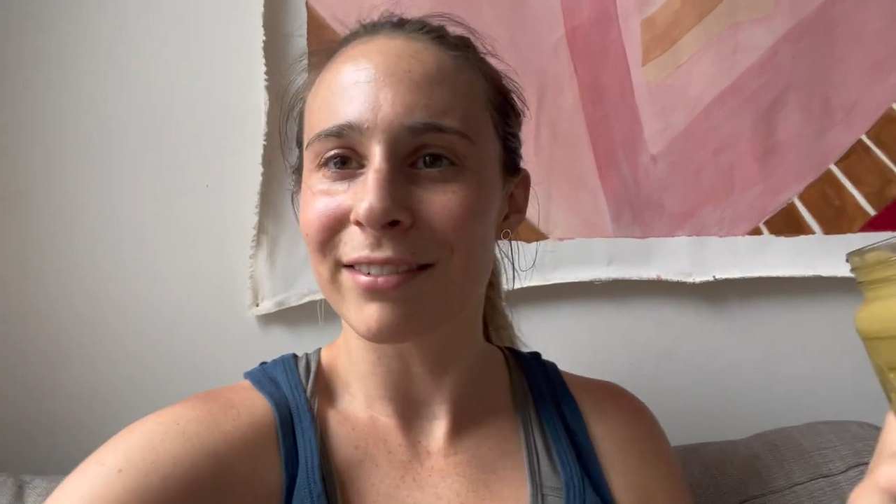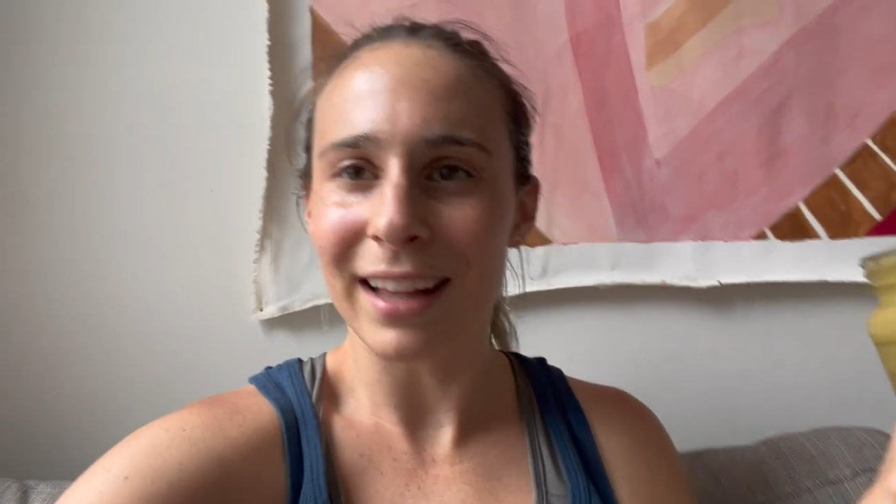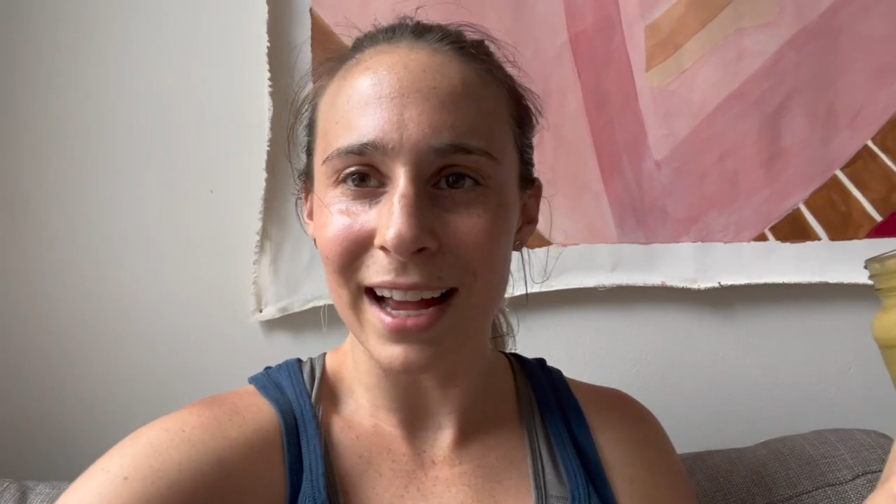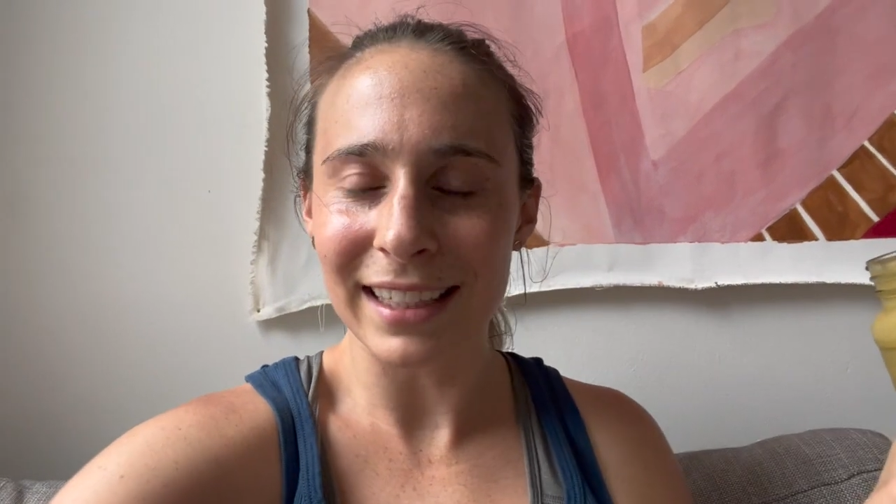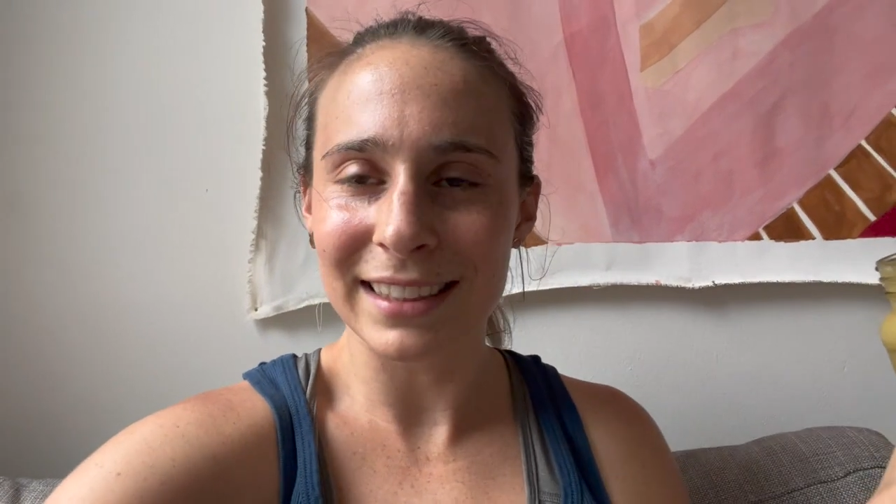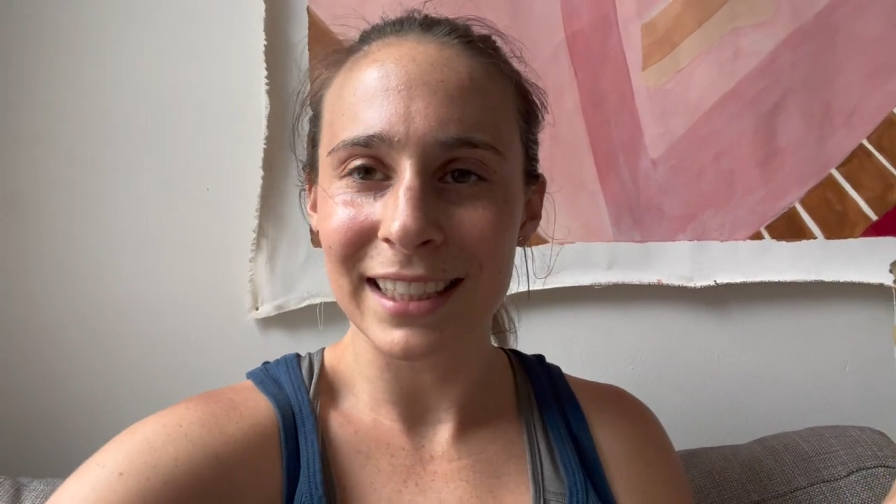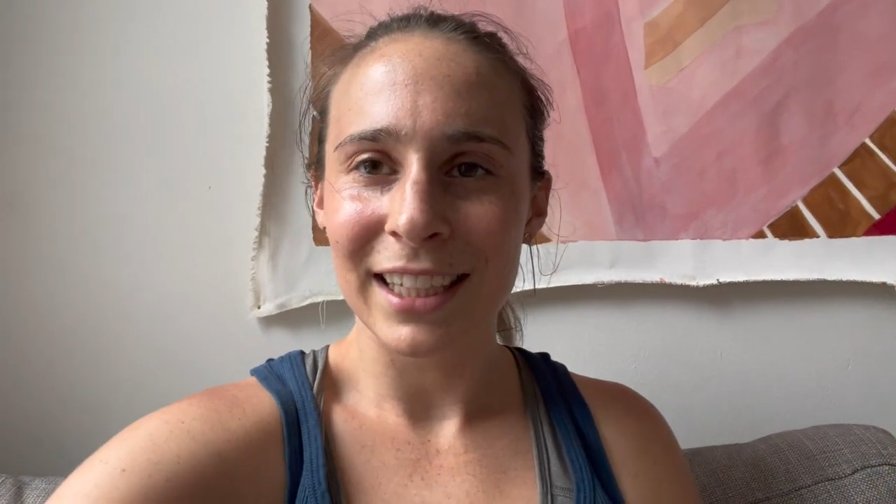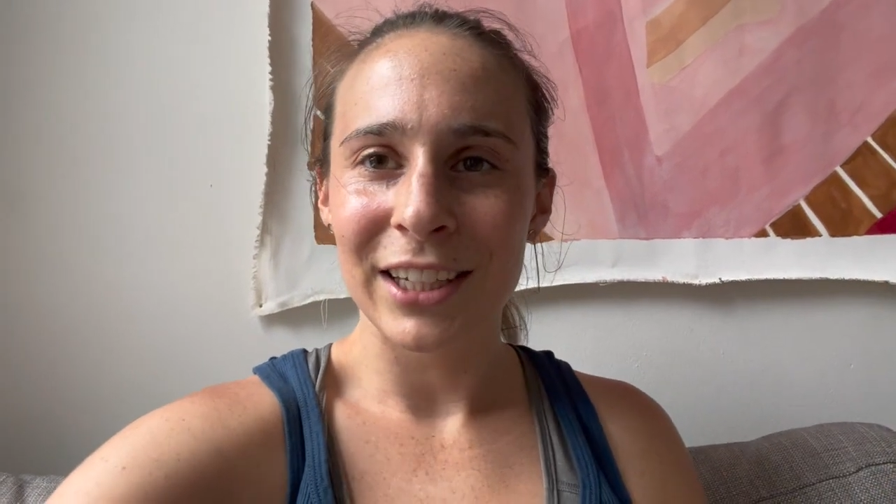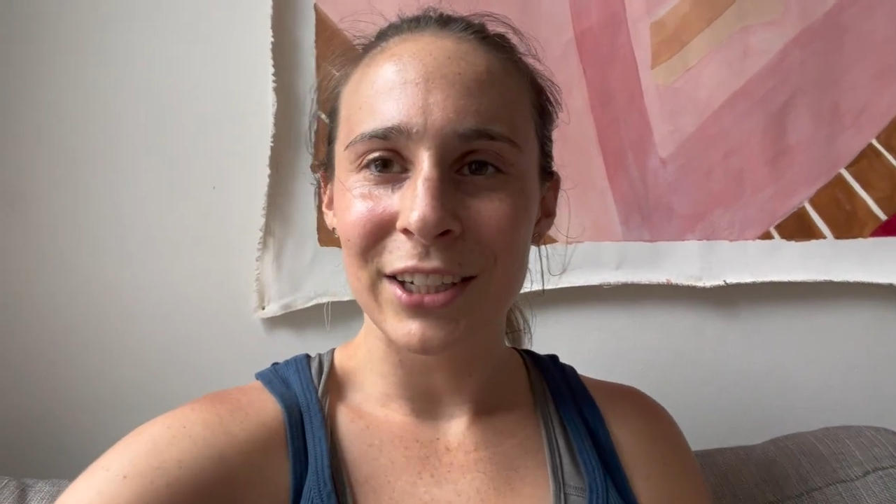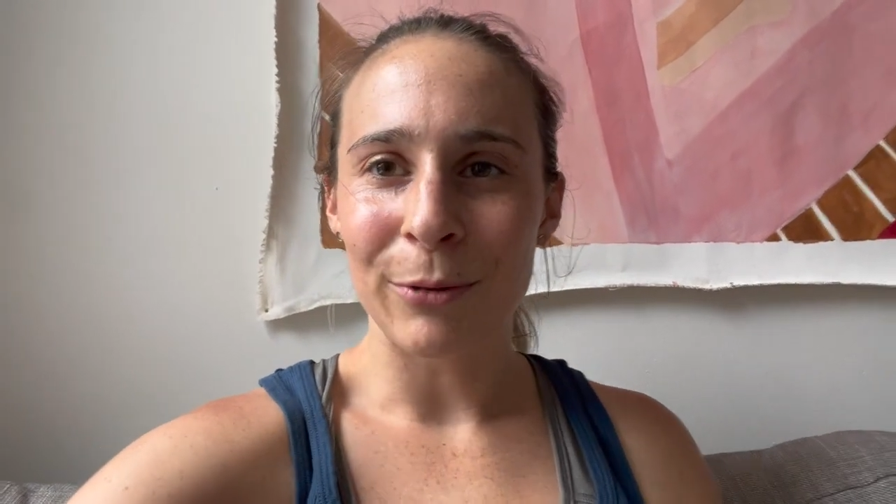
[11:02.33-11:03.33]
flies
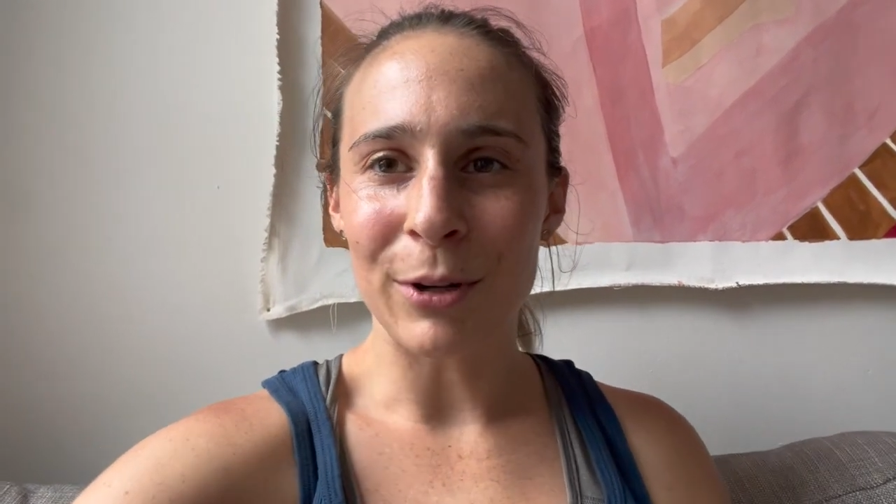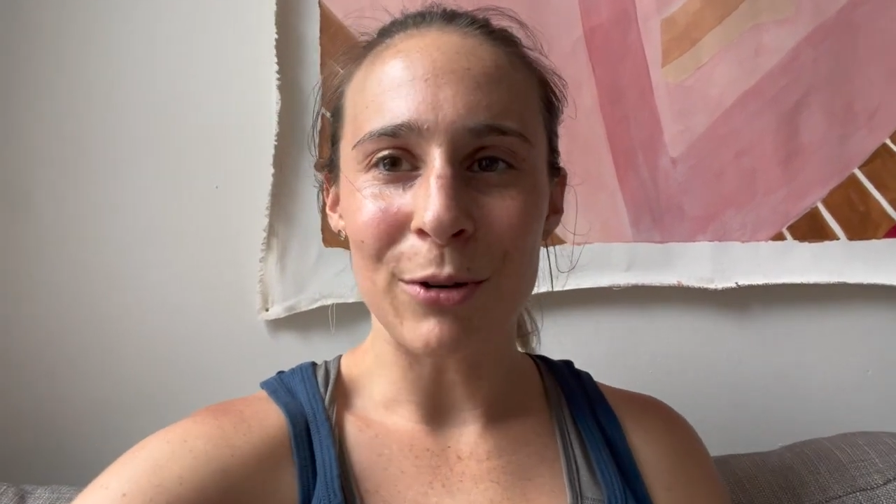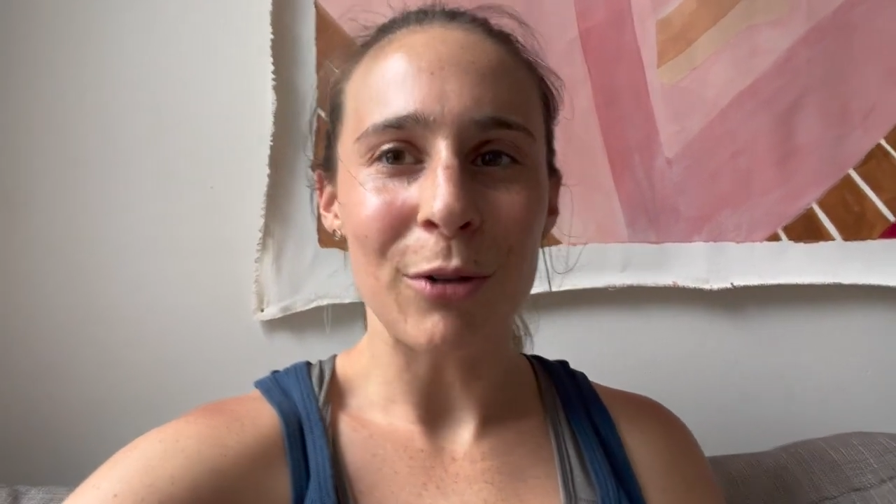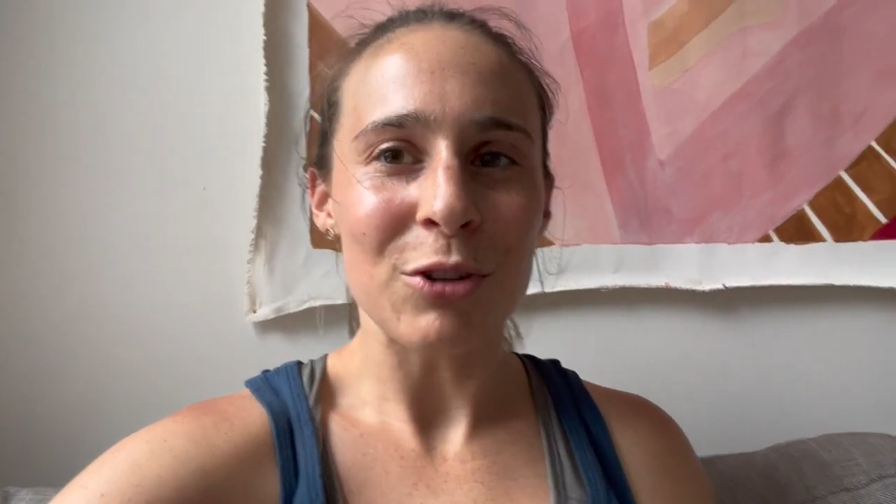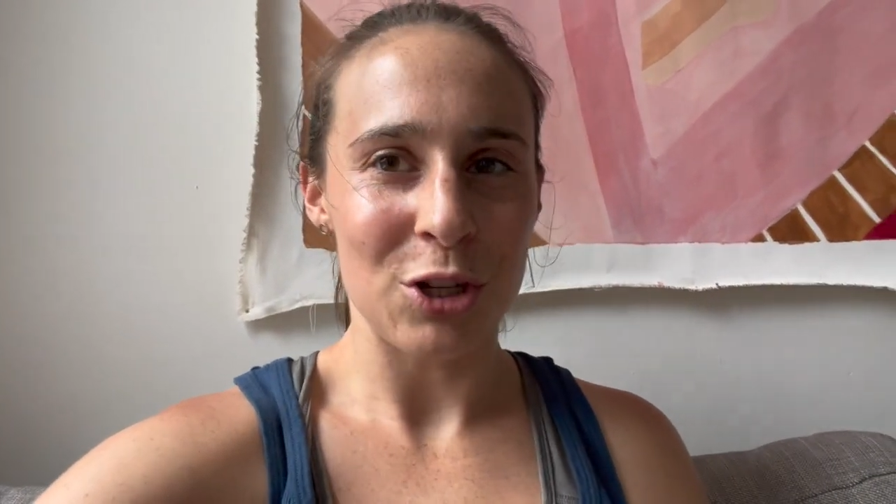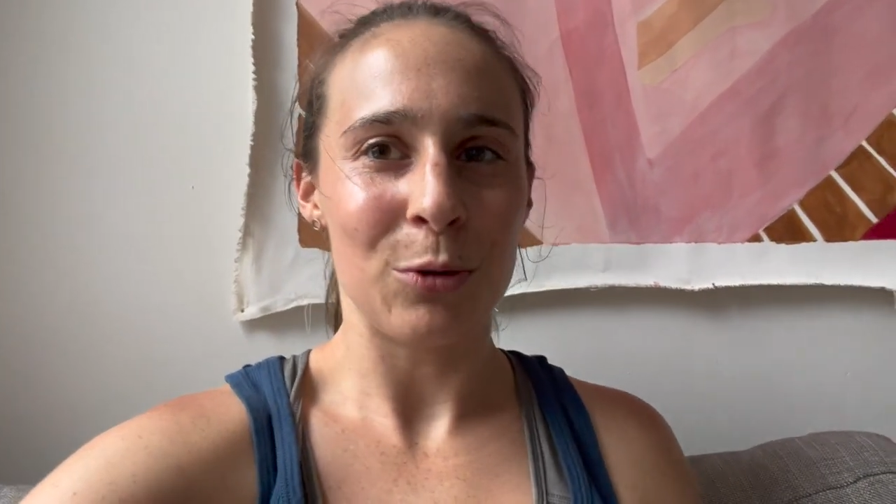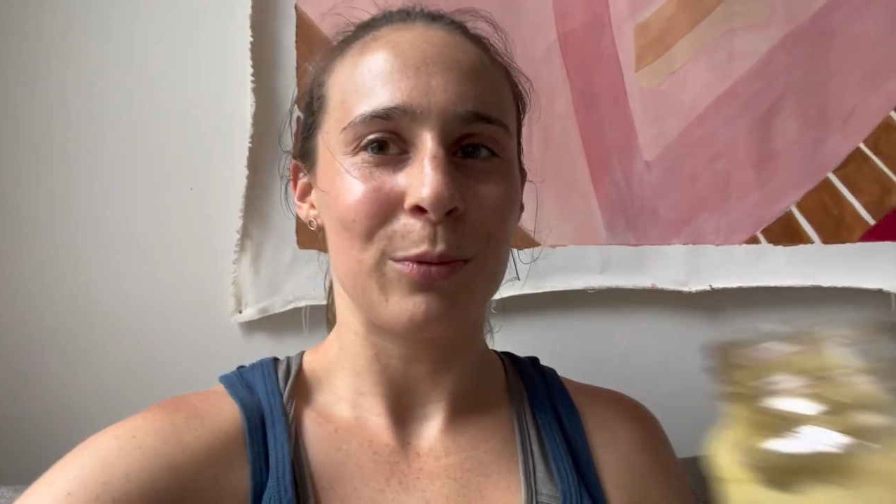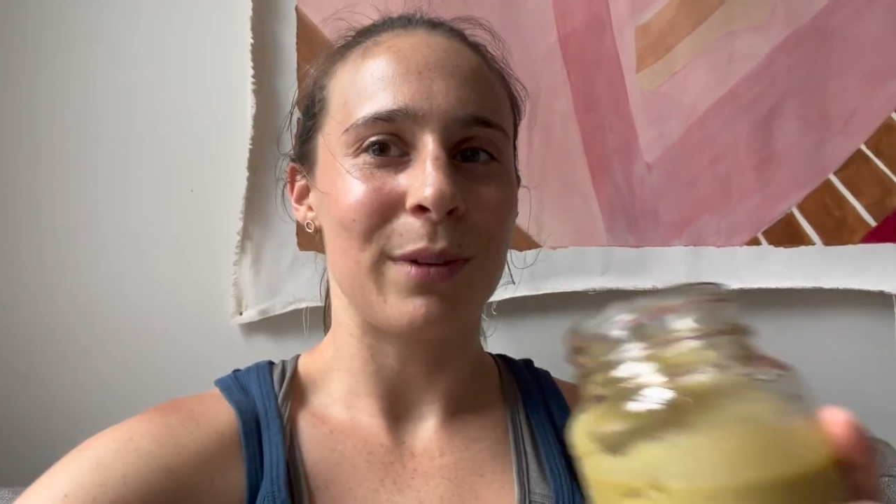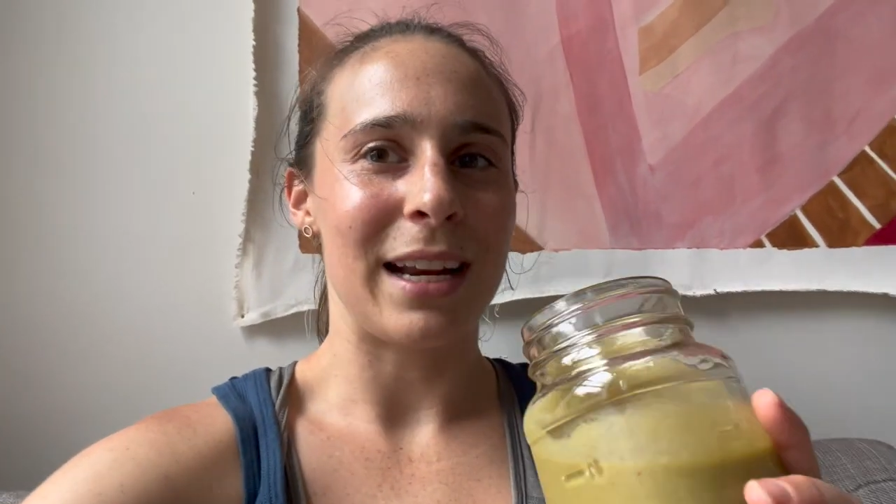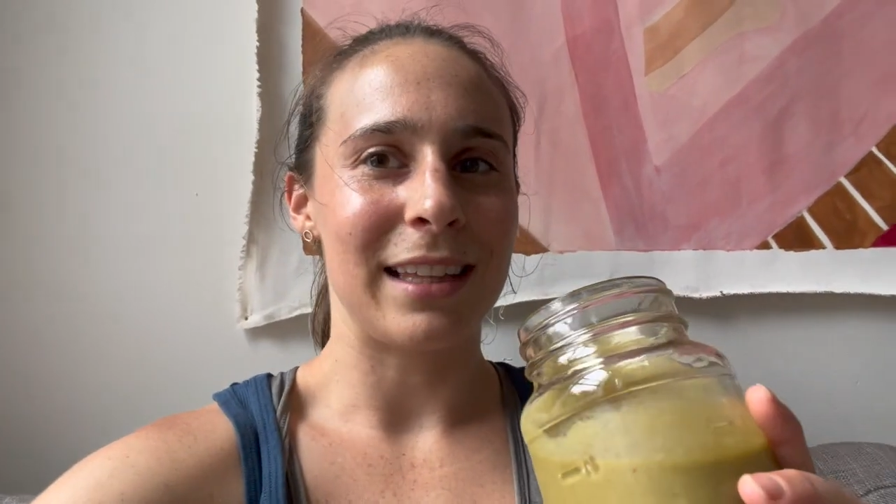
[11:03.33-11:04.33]
when you don't do
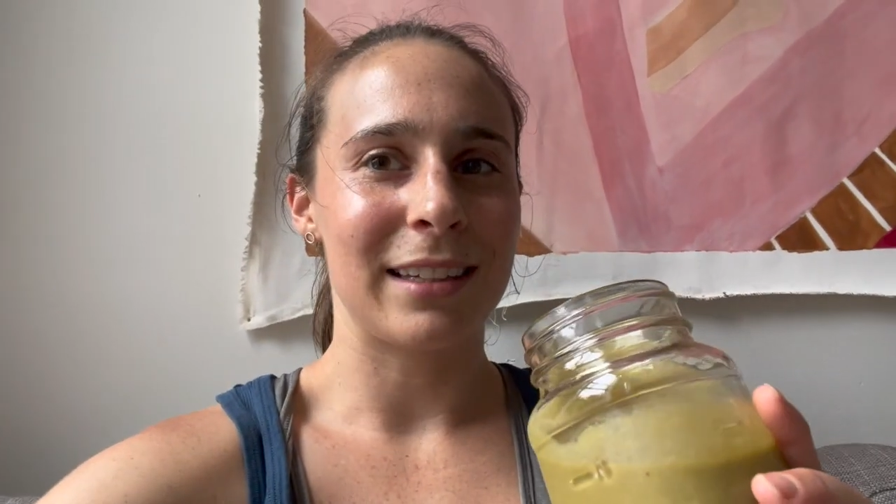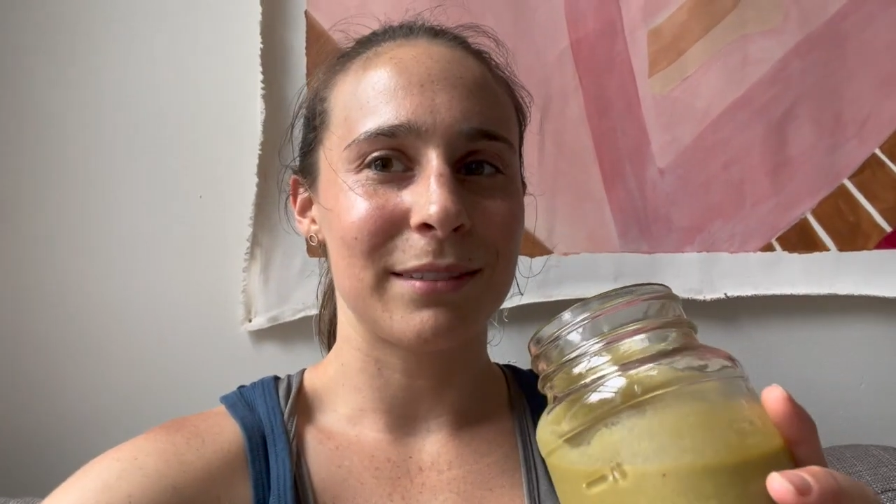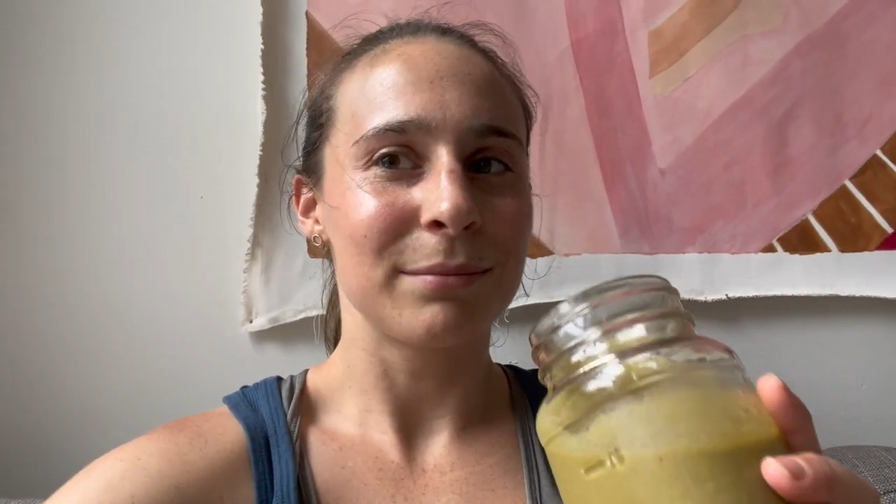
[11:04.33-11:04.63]
anything.